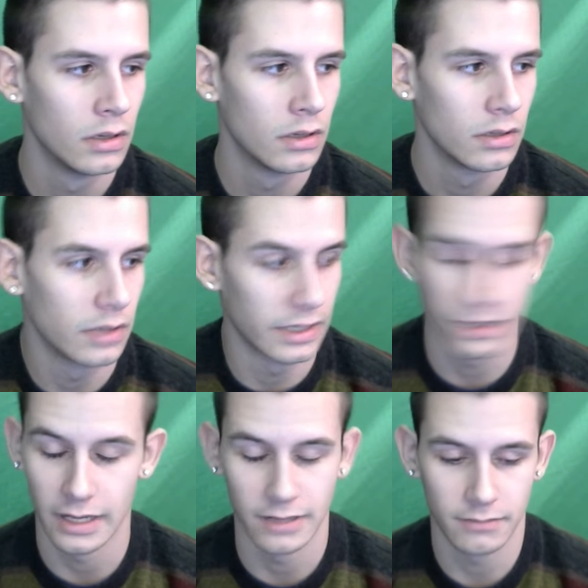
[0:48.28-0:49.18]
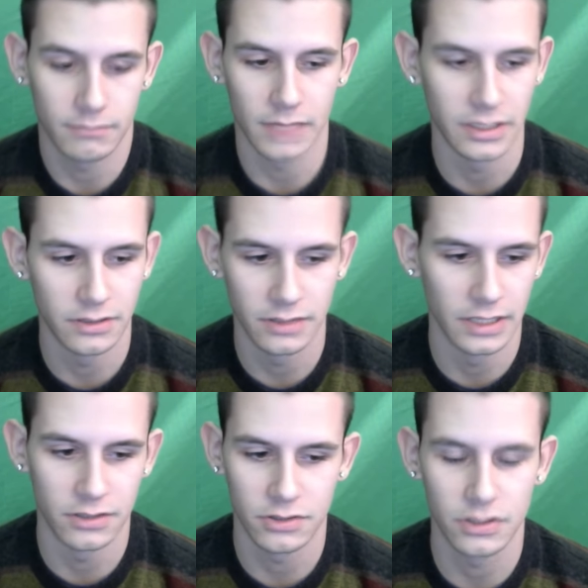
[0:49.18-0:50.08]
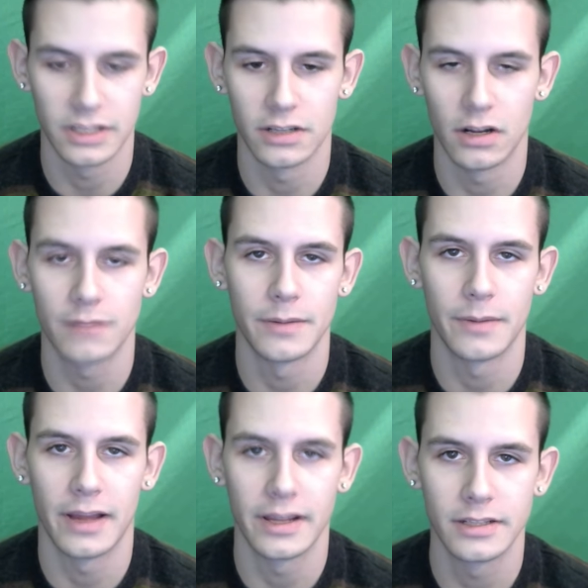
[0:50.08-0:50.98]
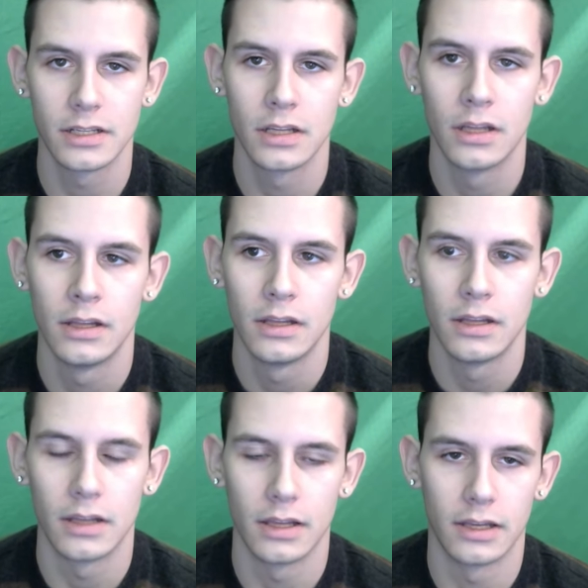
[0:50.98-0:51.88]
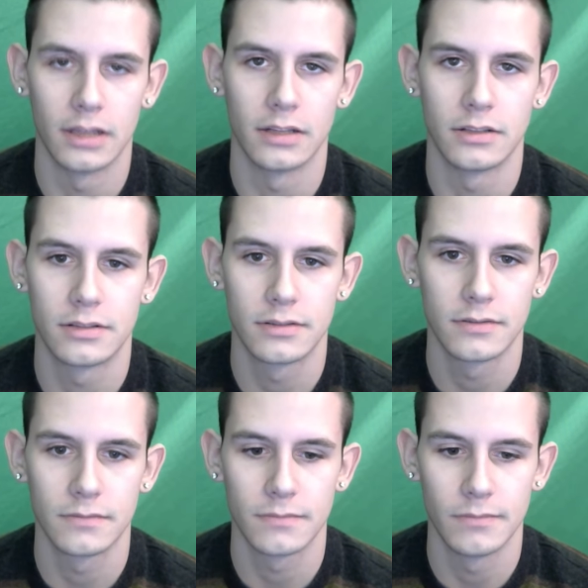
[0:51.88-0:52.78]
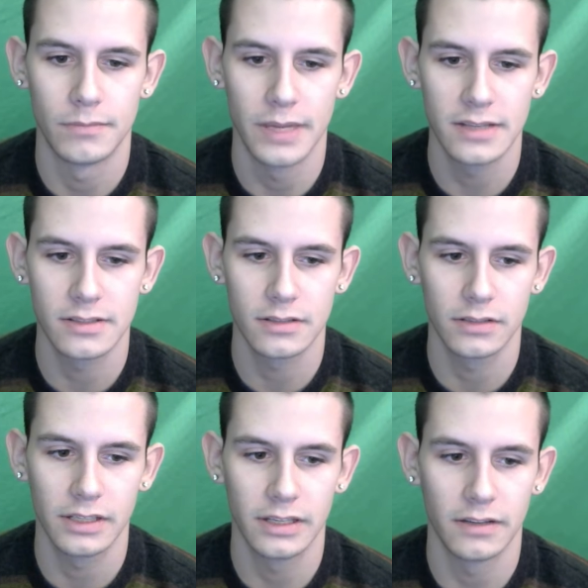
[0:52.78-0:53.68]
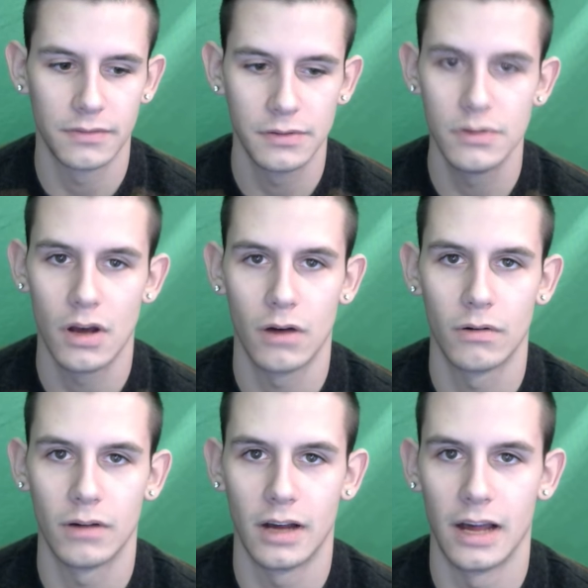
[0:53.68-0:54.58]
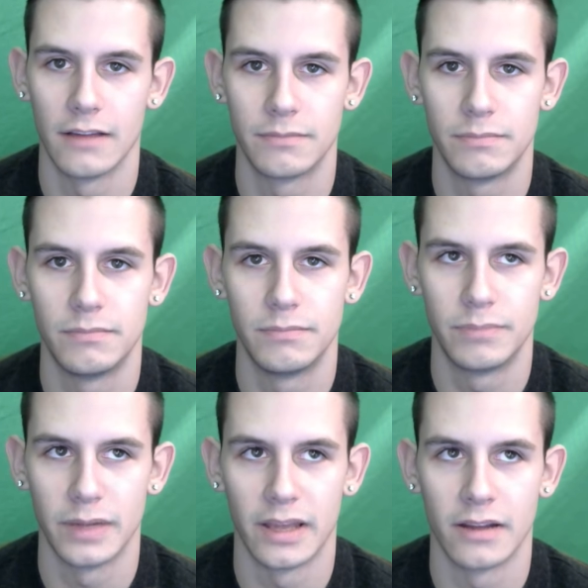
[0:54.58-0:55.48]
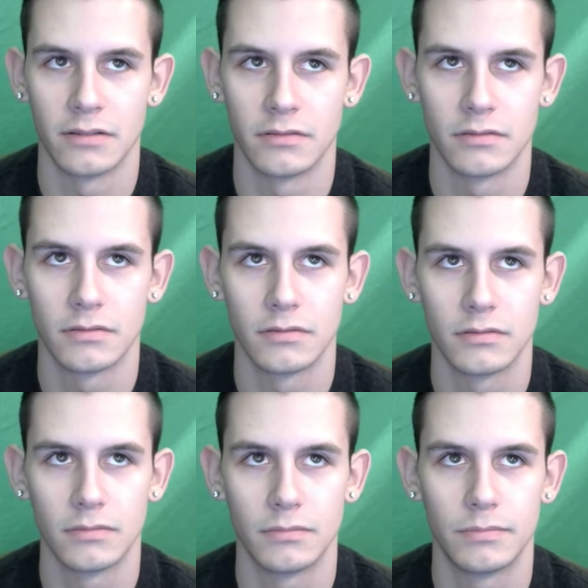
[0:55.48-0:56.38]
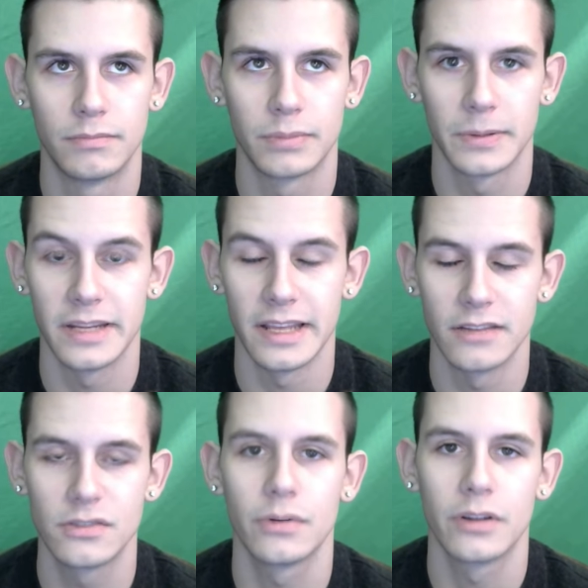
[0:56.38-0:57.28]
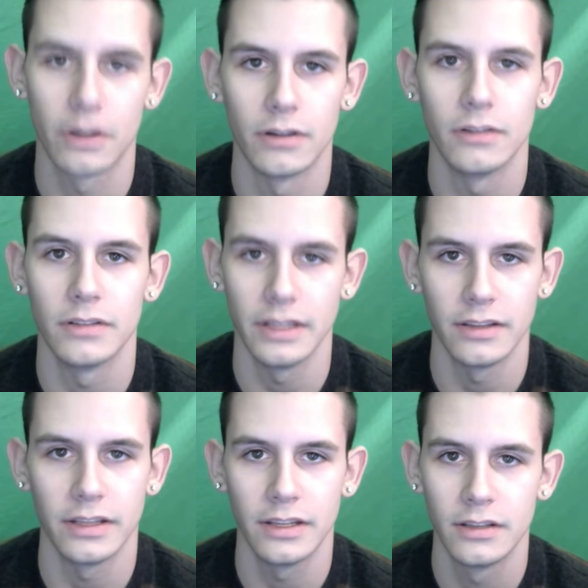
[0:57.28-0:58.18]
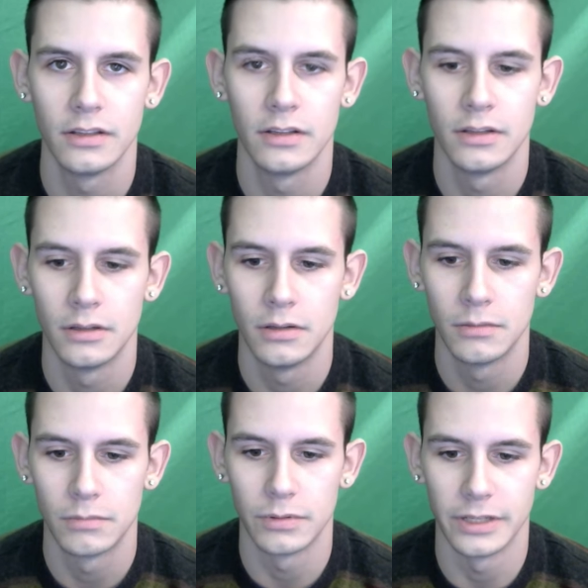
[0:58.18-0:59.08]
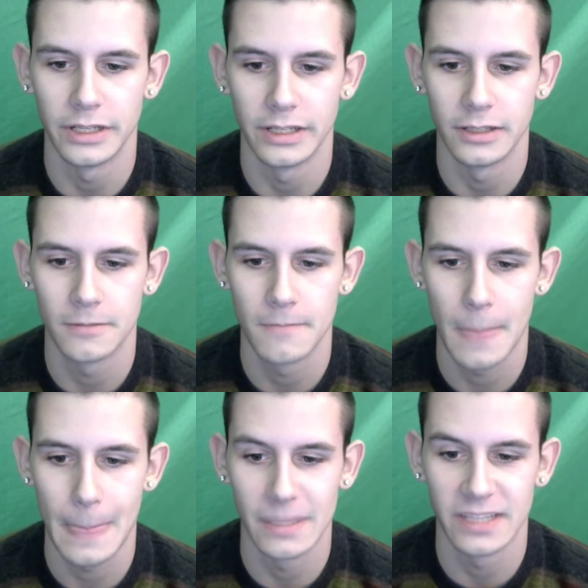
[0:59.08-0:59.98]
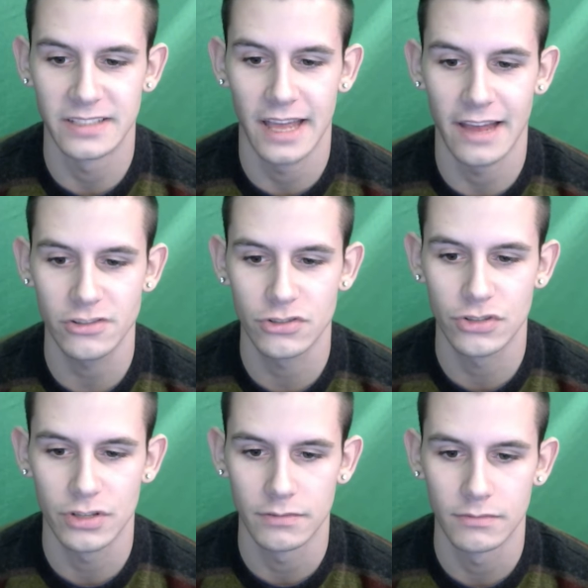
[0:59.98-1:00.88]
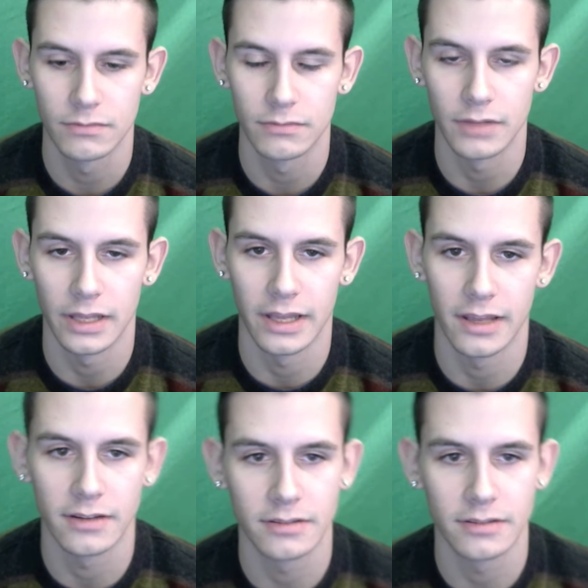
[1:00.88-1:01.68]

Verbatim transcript: Like any, I, I just couldn't get it off my mind. And basically, if you know, I've been pretty into a girl lately pretty attached and